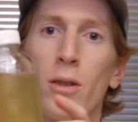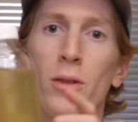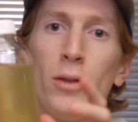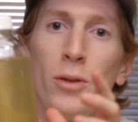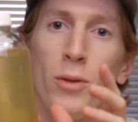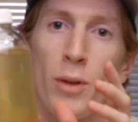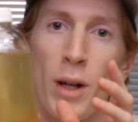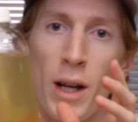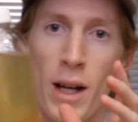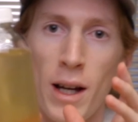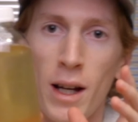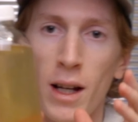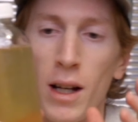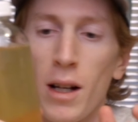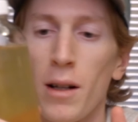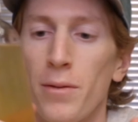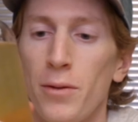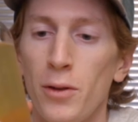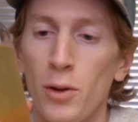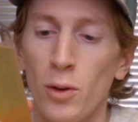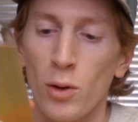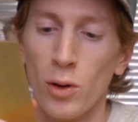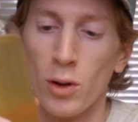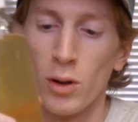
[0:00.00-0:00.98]
you
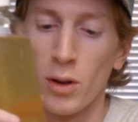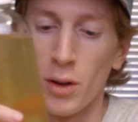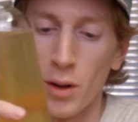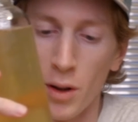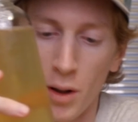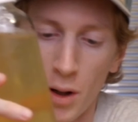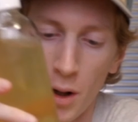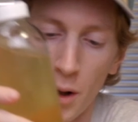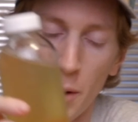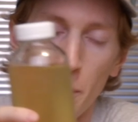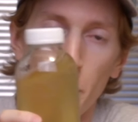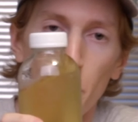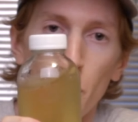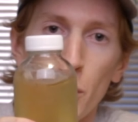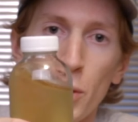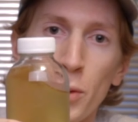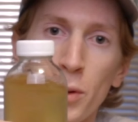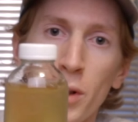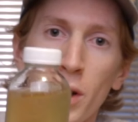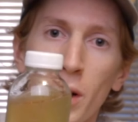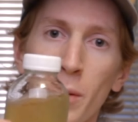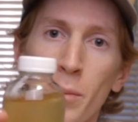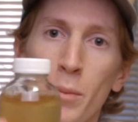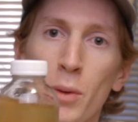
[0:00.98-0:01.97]
have your
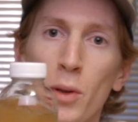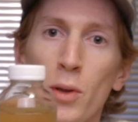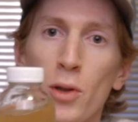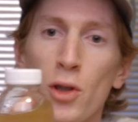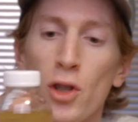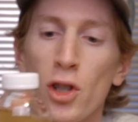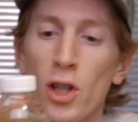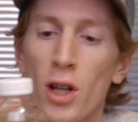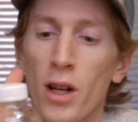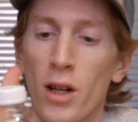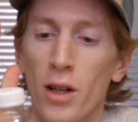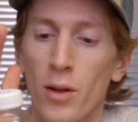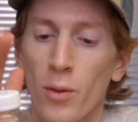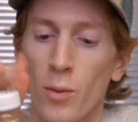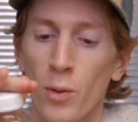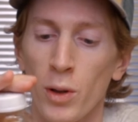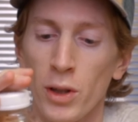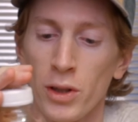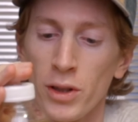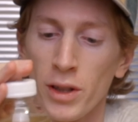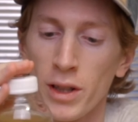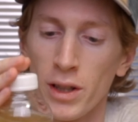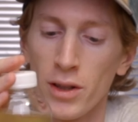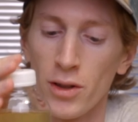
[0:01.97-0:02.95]
brewed kombucha.
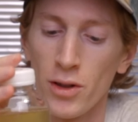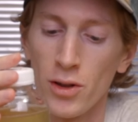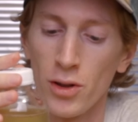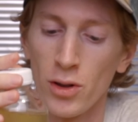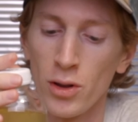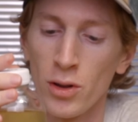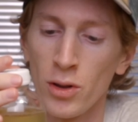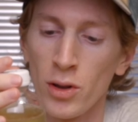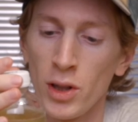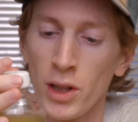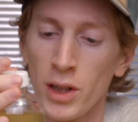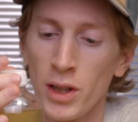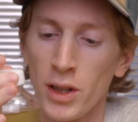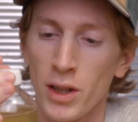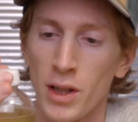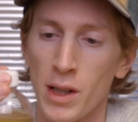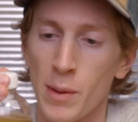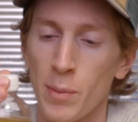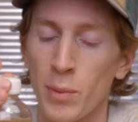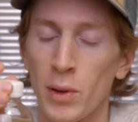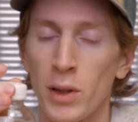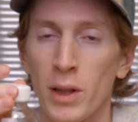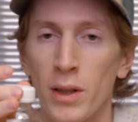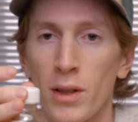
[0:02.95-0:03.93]
What you can do
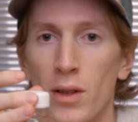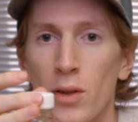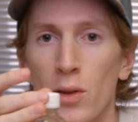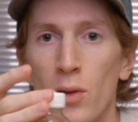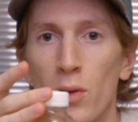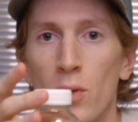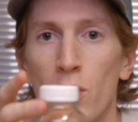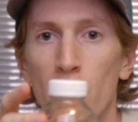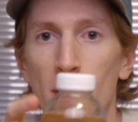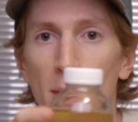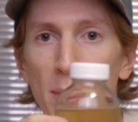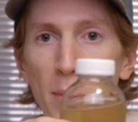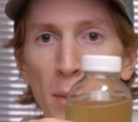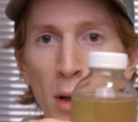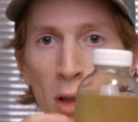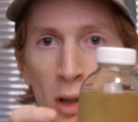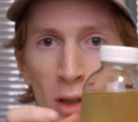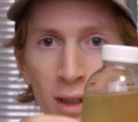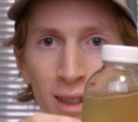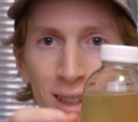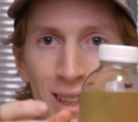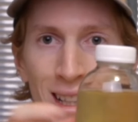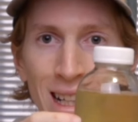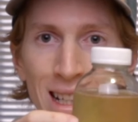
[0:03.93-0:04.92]
is put it into
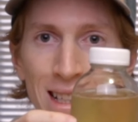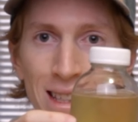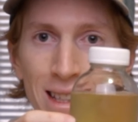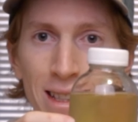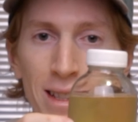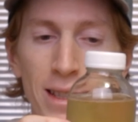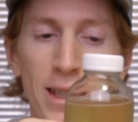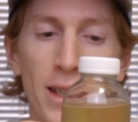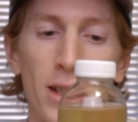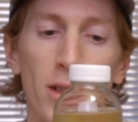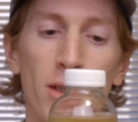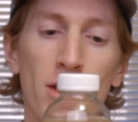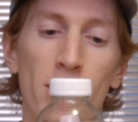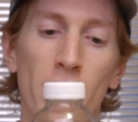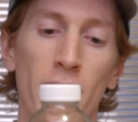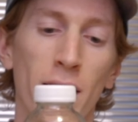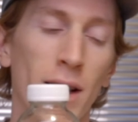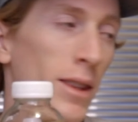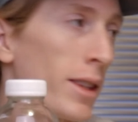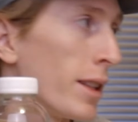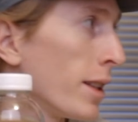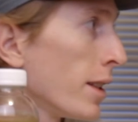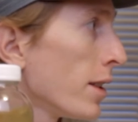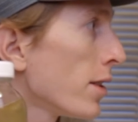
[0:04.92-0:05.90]
smaller glass containers
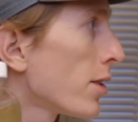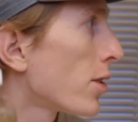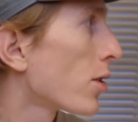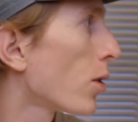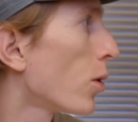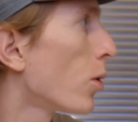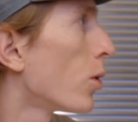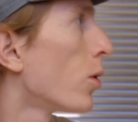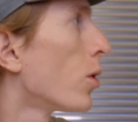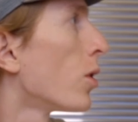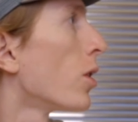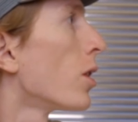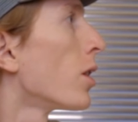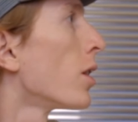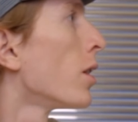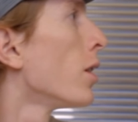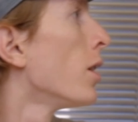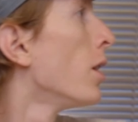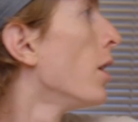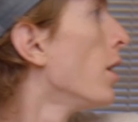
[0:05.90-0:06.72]
like these, or